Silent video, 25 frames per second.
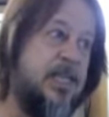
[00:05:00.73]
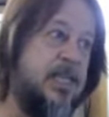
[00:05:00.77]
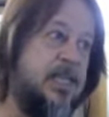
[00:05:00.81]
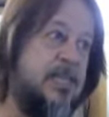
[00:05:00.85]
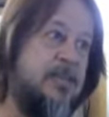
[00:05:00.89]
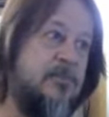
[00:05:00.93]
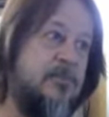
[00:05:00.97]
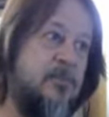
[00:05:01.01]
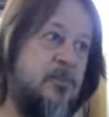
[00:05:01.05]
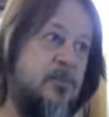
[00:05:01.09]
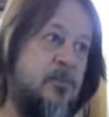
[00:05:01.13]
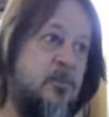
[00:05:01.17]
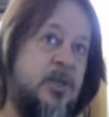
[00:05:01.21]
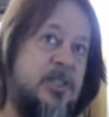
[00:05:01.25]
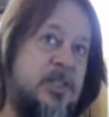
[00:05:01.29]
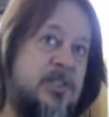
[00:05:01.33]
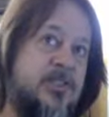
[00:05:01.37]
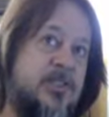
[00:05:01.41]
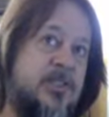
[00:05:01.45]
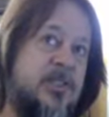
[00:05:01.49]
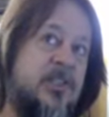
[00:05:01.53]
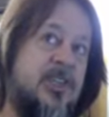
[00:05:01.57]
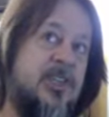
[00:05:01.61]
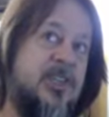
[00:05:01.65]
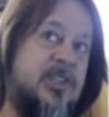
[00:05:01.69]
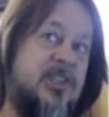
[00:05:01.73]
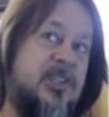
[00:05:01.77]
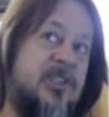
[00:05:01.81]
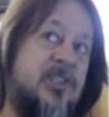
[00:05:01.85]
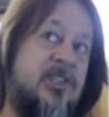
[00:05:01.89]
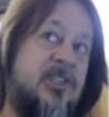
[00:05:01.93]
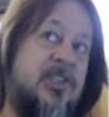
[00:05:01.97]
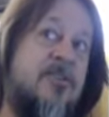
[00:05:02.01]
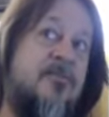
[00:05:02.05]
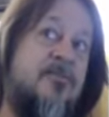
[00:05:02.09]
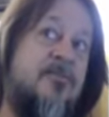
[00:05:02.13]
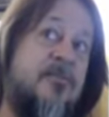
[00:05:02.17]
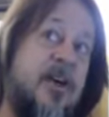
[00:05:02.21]
even when
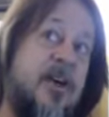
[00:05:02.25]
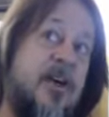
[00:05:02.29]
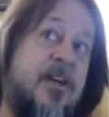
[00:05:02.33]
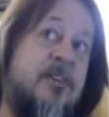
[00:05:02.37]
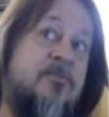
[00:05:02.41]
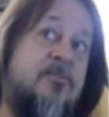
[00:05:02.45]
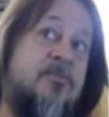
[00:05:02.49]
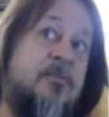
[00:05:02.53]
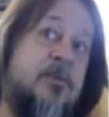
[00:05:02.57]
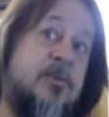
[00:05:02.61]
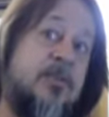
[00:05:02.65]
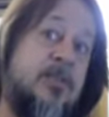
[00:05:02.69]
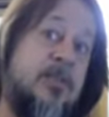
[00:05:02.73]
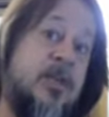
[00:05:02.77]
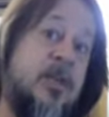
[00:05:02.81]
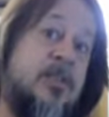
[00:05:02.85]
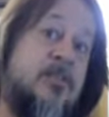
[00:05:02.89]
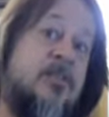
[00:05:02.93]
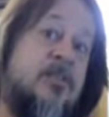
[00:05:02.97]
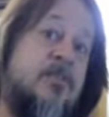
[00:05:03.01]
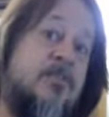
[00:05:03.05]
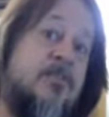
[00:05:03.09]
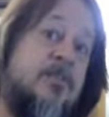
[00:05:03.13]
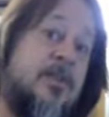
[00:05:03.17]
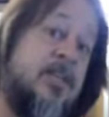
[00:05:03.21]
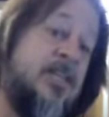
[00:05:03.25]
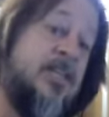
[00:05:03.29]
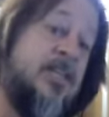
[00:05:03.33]
65% of